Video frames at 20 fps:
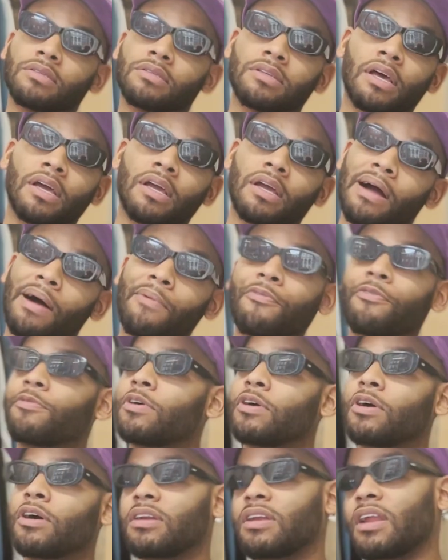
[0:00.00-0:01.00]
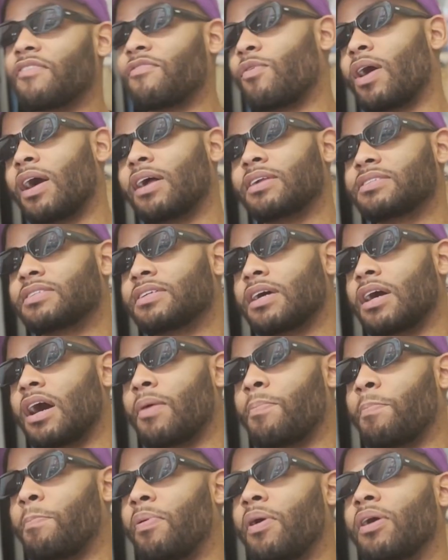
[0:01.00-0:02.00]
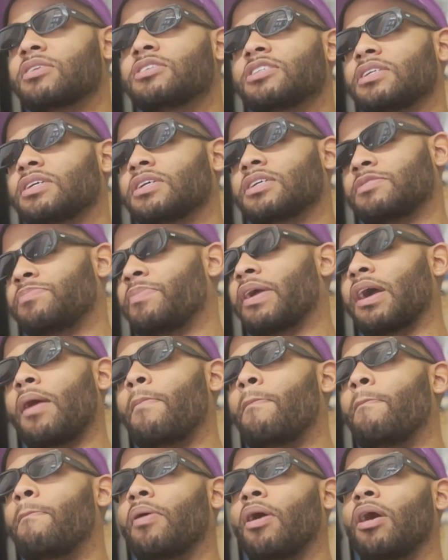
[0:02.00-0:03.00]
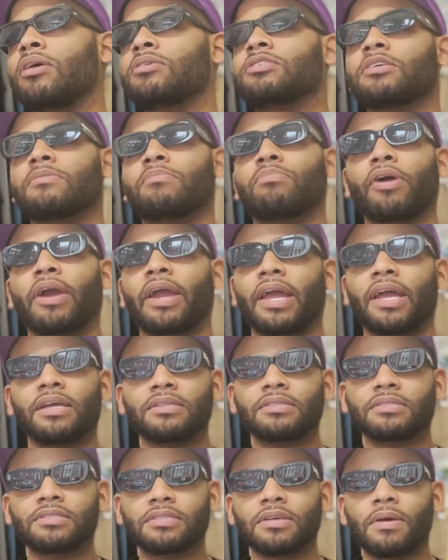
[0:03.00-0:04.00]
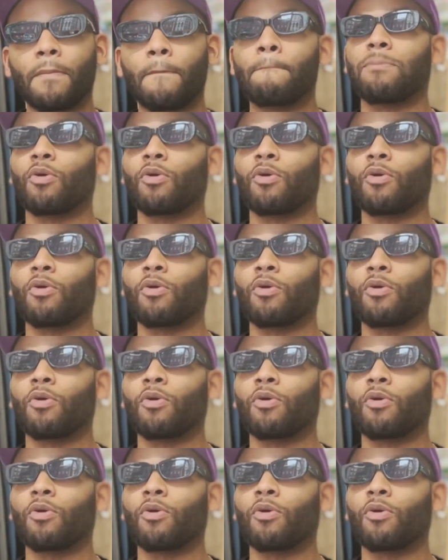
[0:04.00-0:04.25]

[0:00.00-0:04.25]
like, I'm from the hood, and I've watched a bunch of niggas make a bunch of brands.